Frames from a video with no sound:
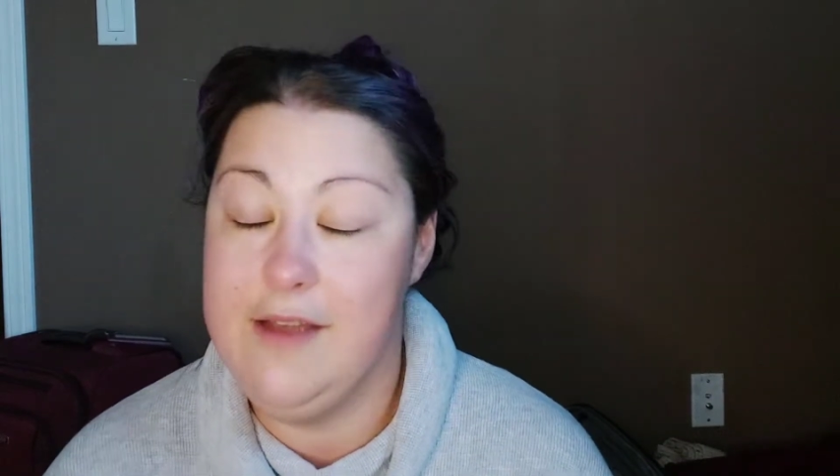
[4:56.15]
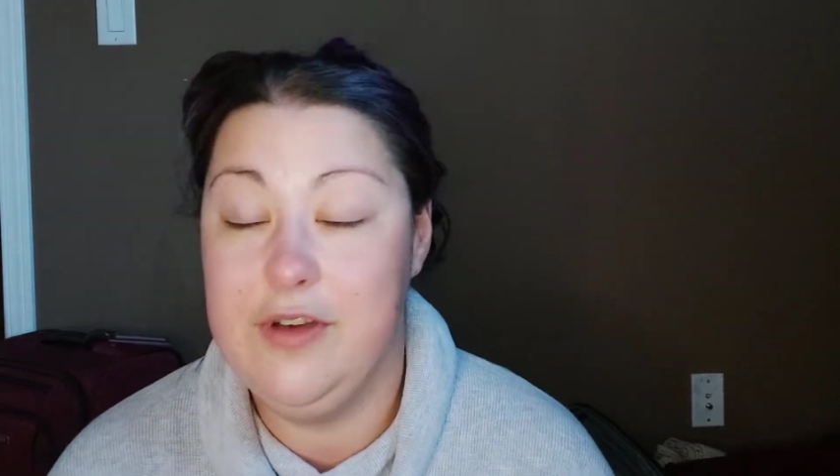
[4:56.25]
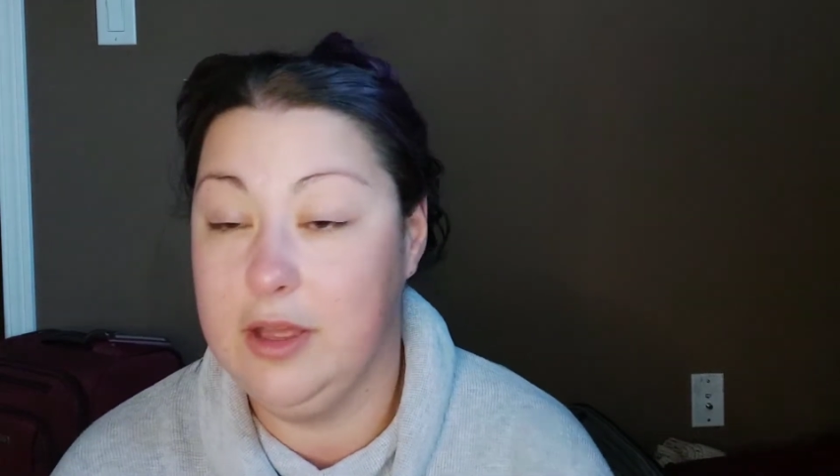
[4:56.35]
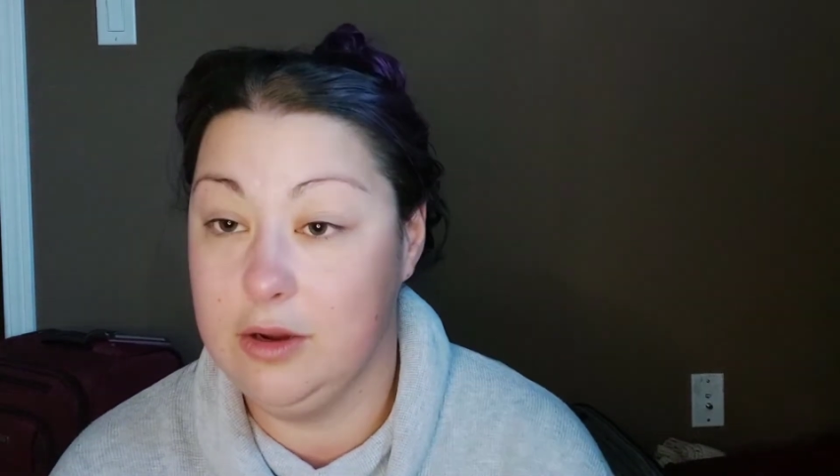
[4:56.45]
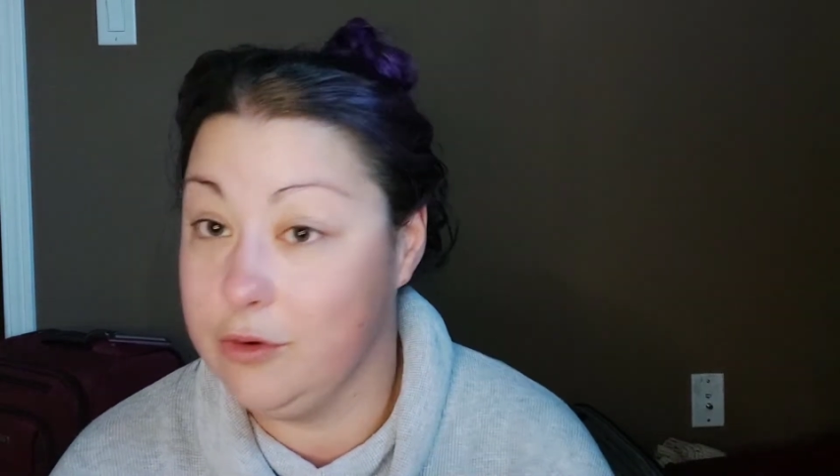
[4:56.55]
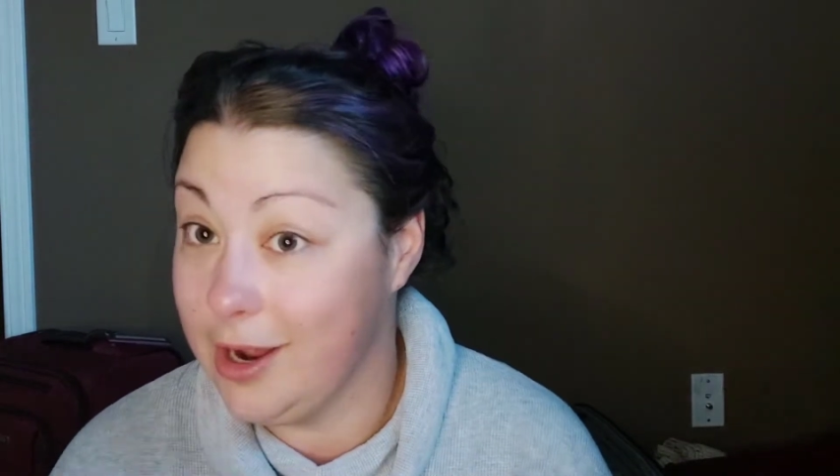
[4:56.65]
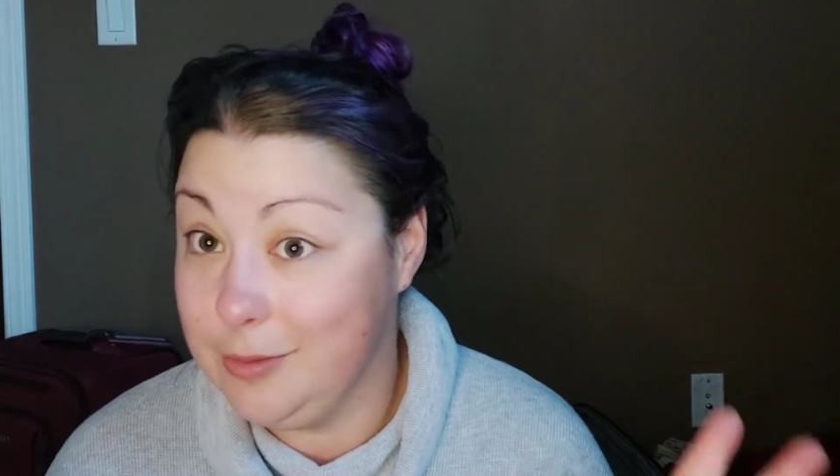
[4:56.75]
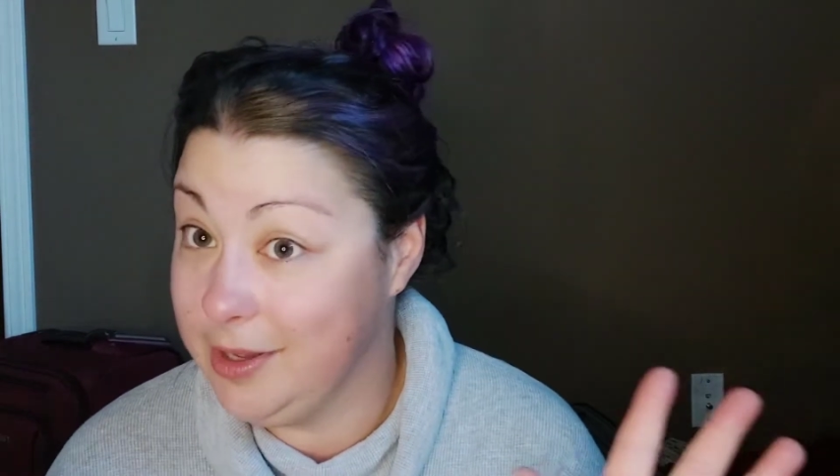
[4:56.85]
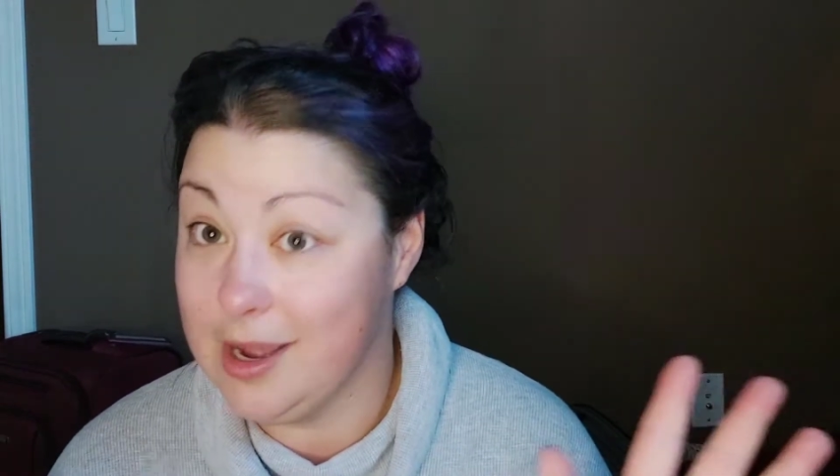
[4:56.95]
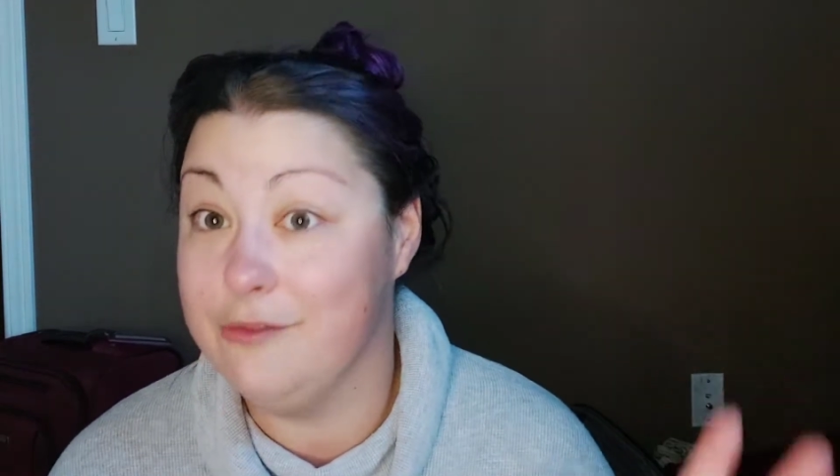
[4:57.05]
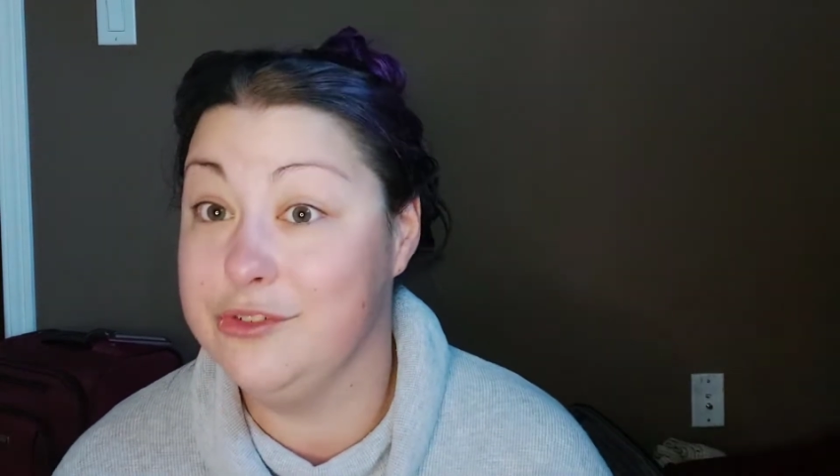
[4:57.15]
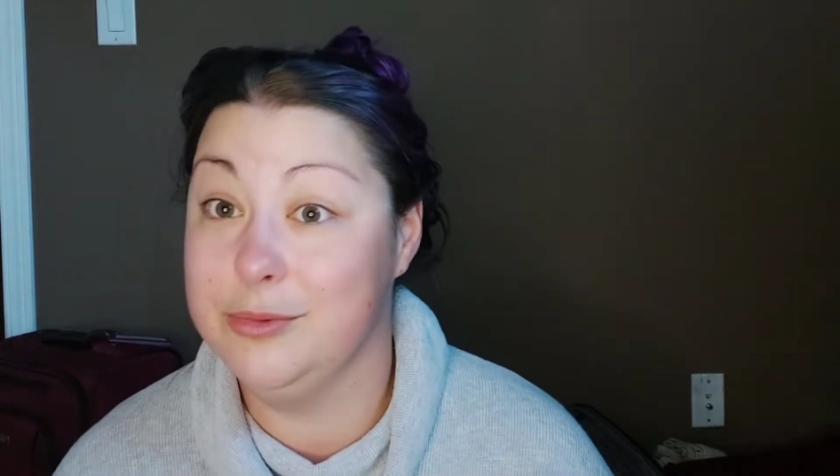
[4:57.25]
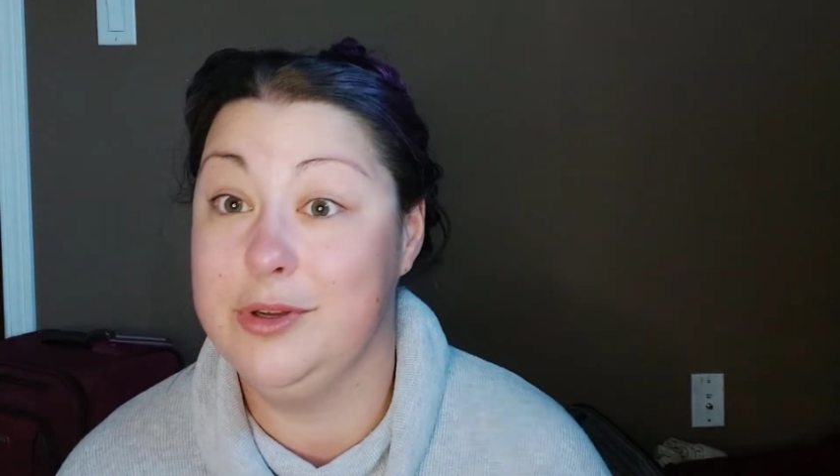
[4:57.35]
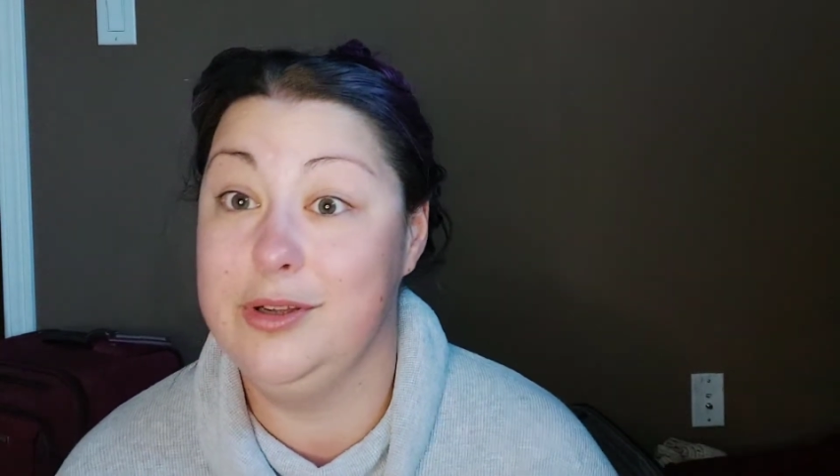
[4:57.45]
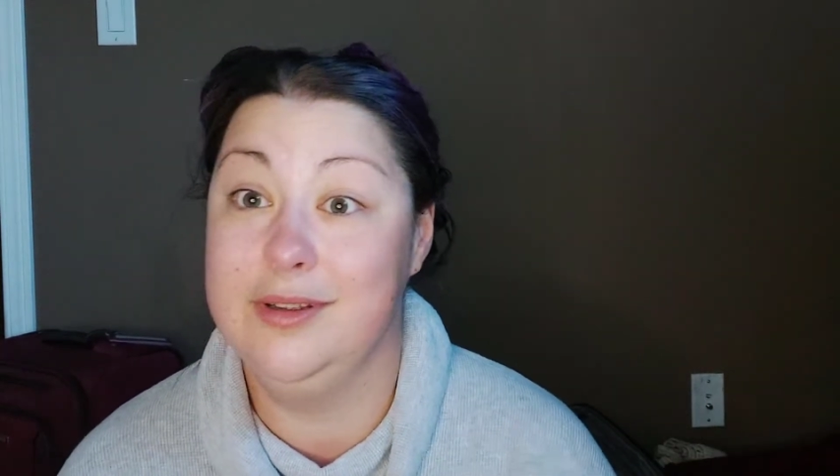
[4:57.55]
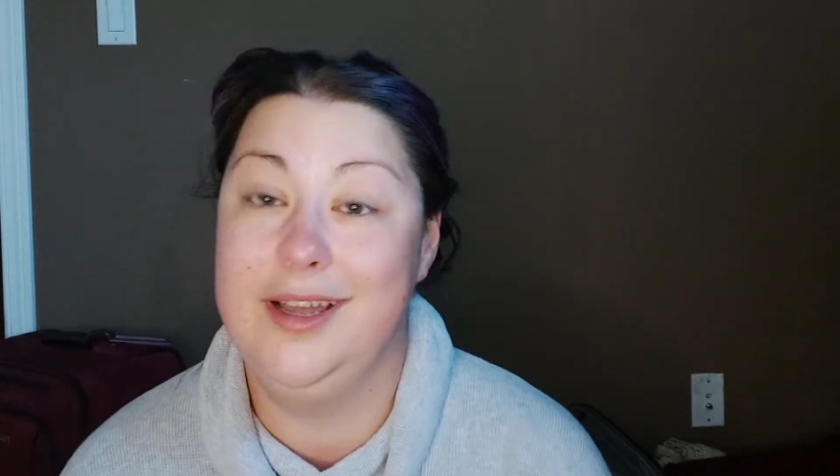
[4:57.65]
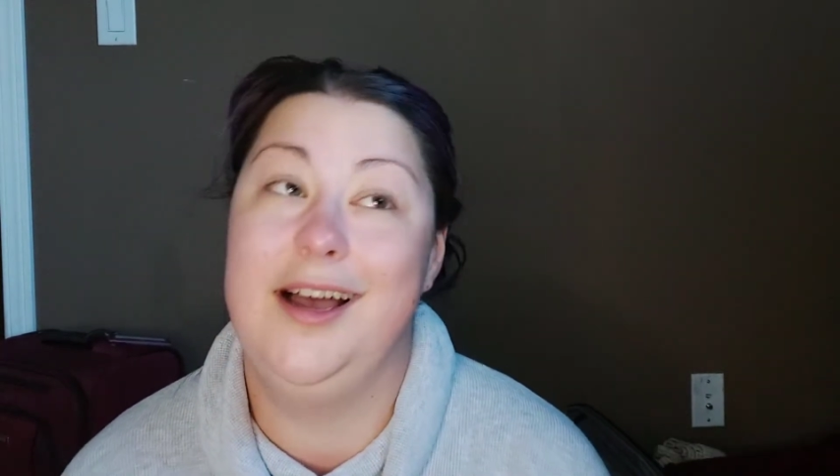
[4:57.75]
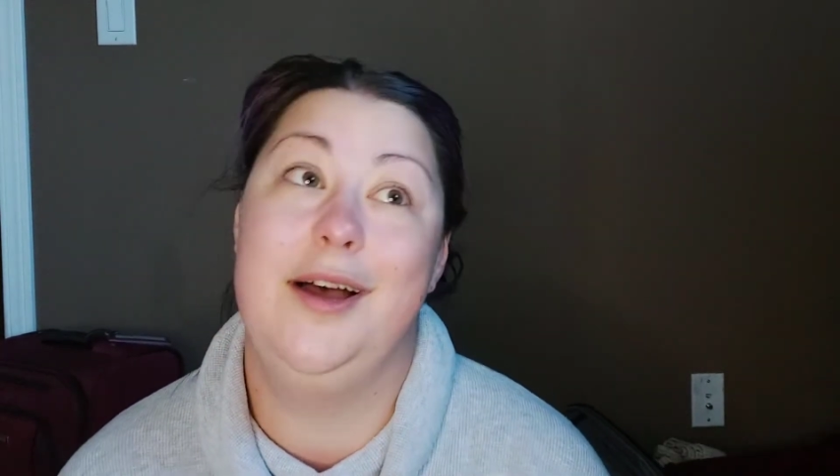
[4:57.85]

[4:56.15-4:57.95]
felt incredibly comfortable.